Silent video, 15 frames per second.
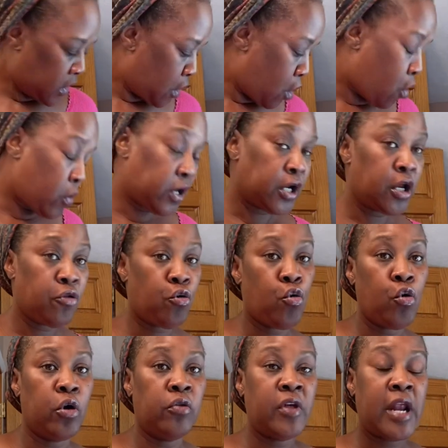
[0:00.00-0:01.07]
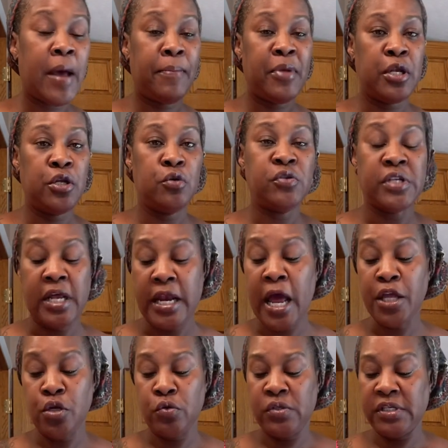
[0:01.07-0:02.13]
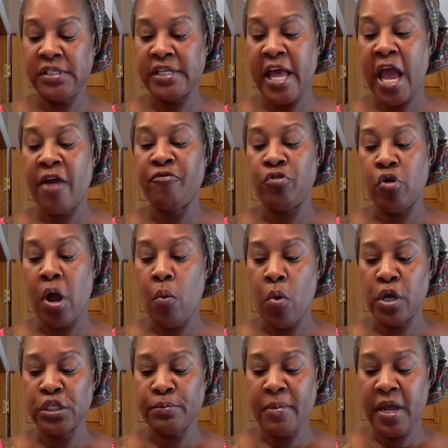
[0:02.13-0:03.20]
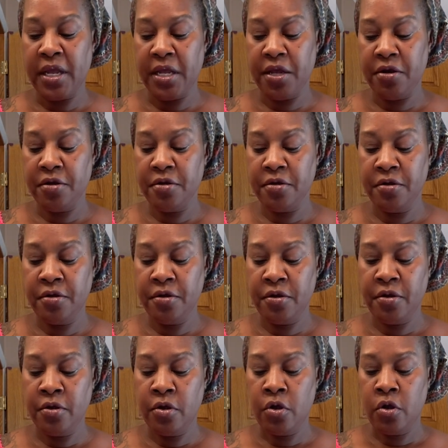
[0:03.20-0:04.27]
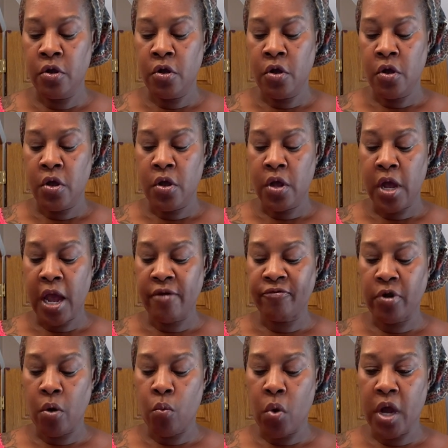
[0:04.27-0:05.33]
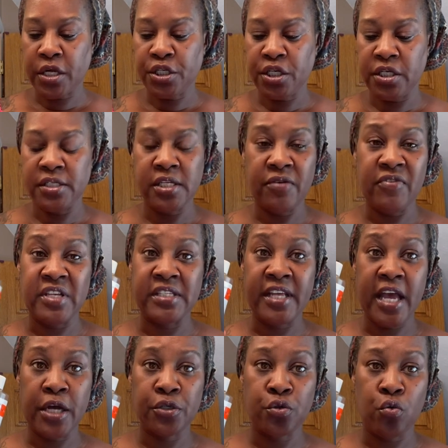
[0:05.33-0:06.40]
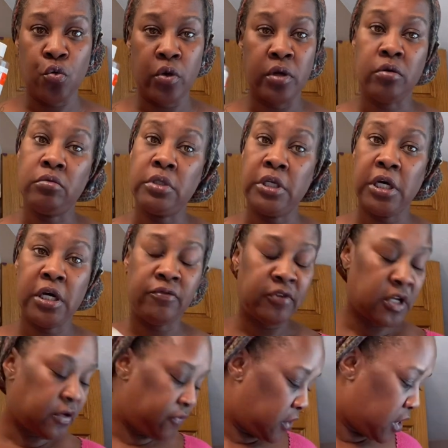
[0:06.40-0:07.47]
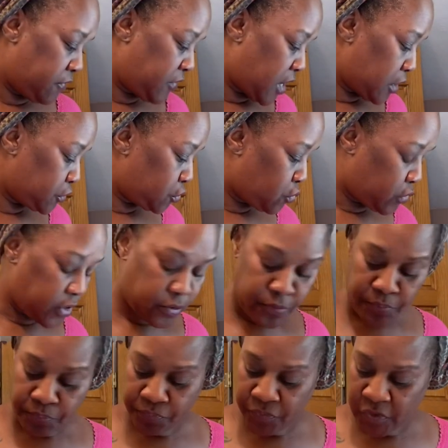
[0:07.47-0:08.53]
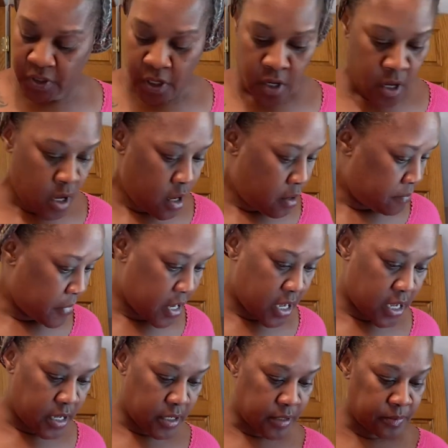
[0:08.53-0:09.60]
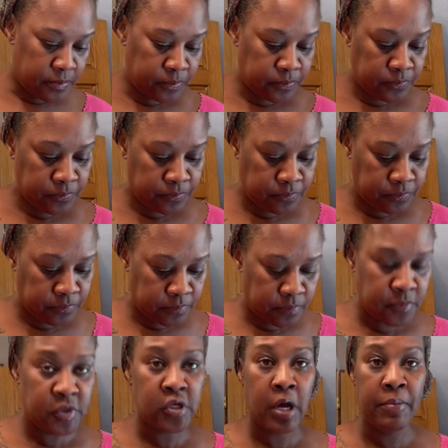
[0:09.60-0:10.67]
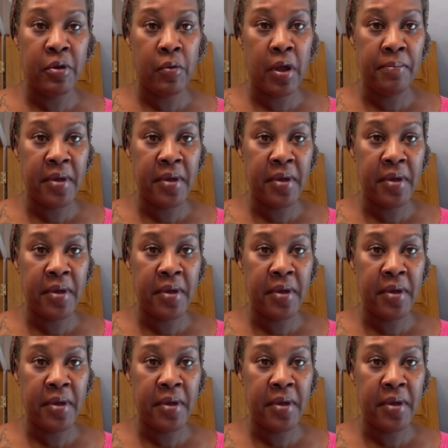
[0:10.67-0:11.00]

Oh, and another oil that I've been using, and I use this after I wash my hair. After I wash it and stuff, is castor oil. Love, love, love castor oil. But, so I'll be right